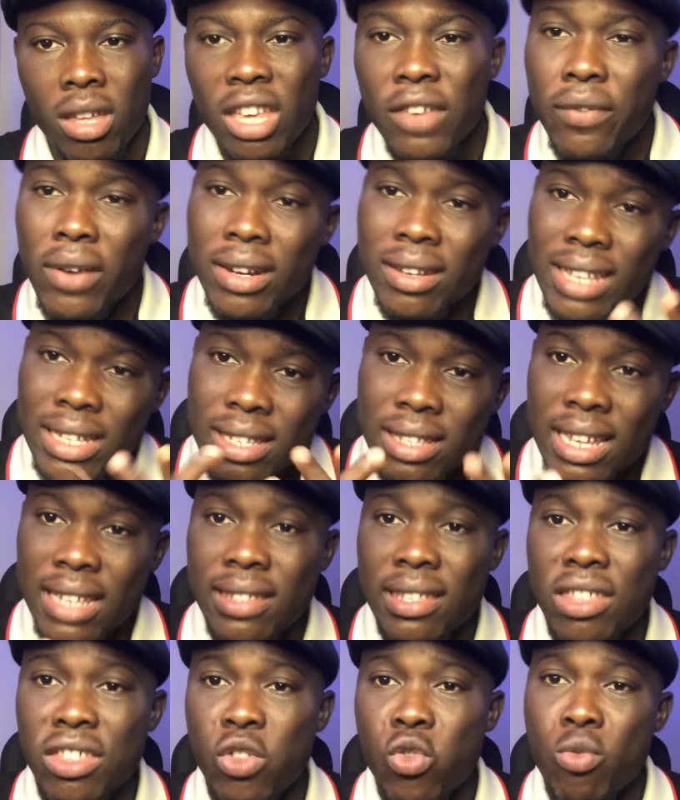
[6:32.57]
If you're dating a
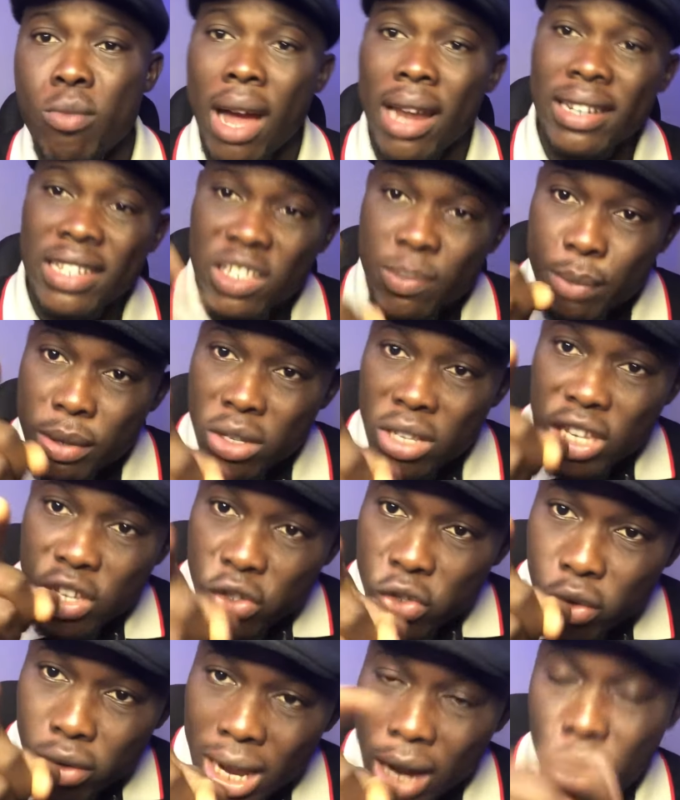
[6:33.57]
stingy woman,
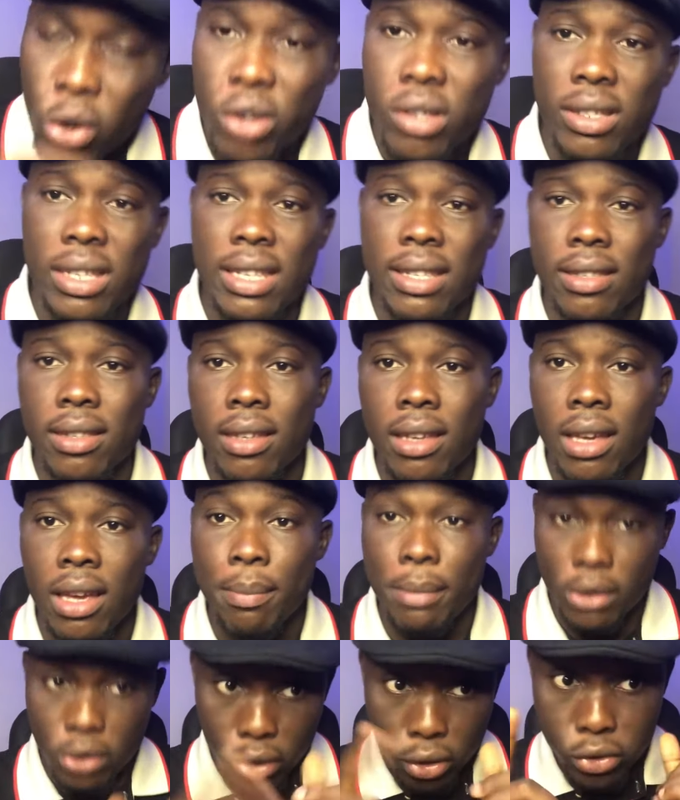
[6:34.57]
it's you that caused it.
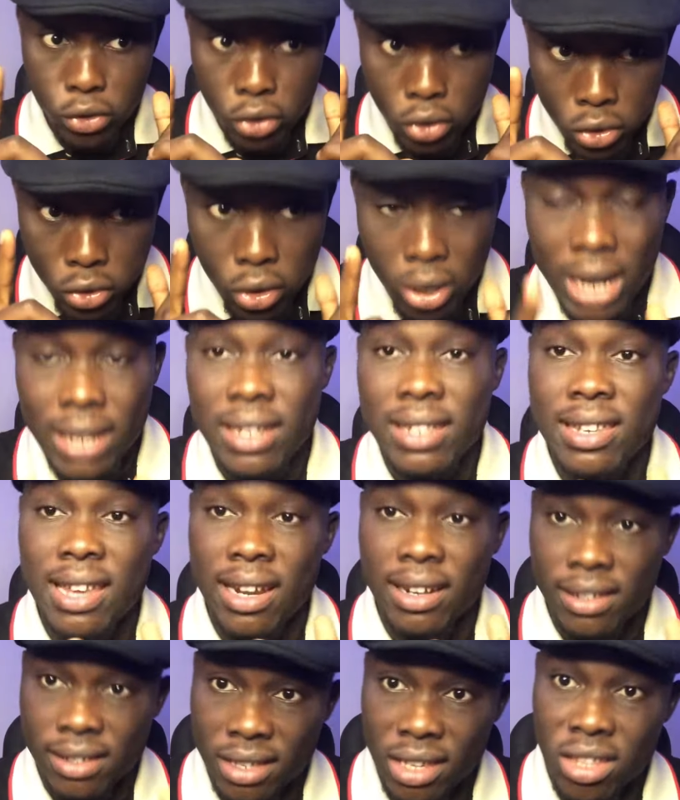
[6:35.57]
Because you saw that this
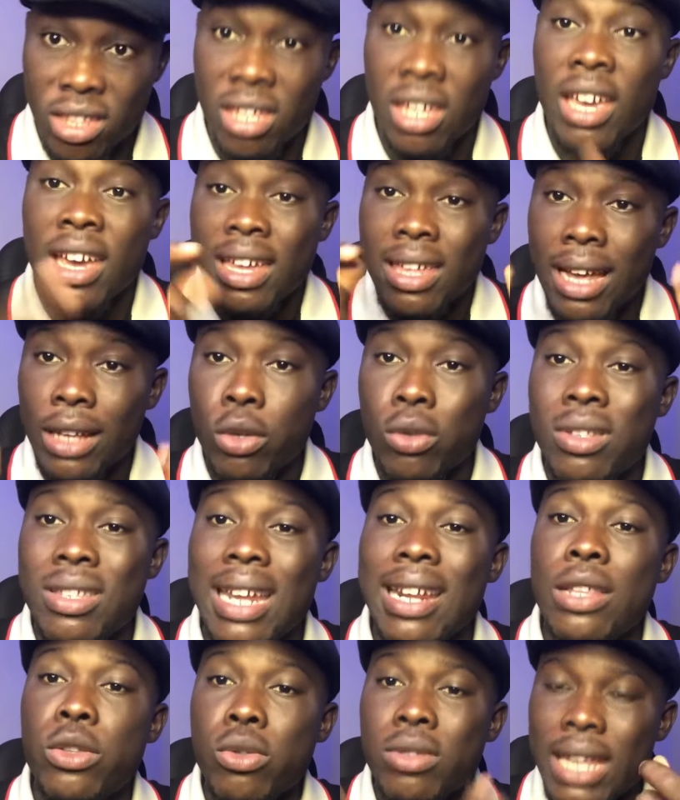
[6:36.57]
girl is stingy, yes, you
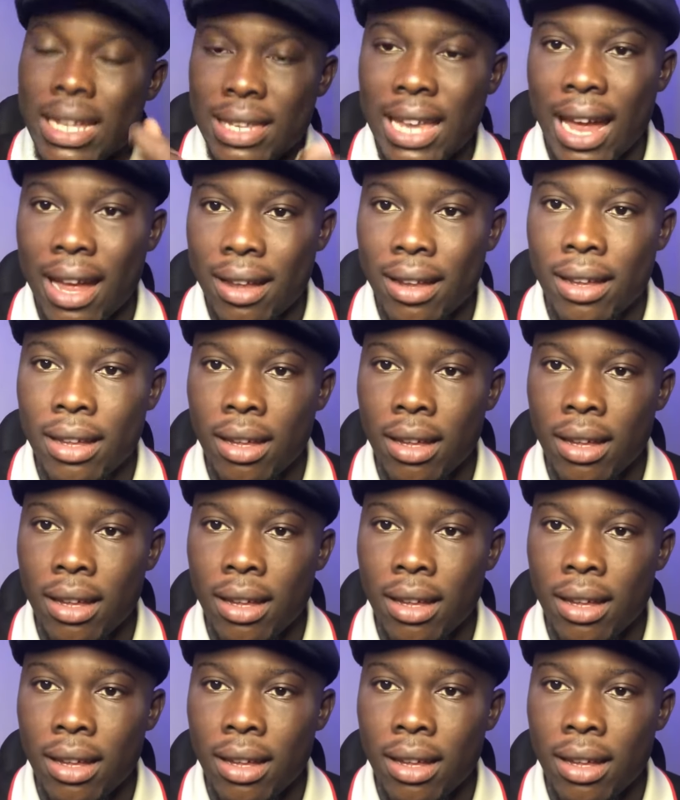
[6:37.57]
decided to date her.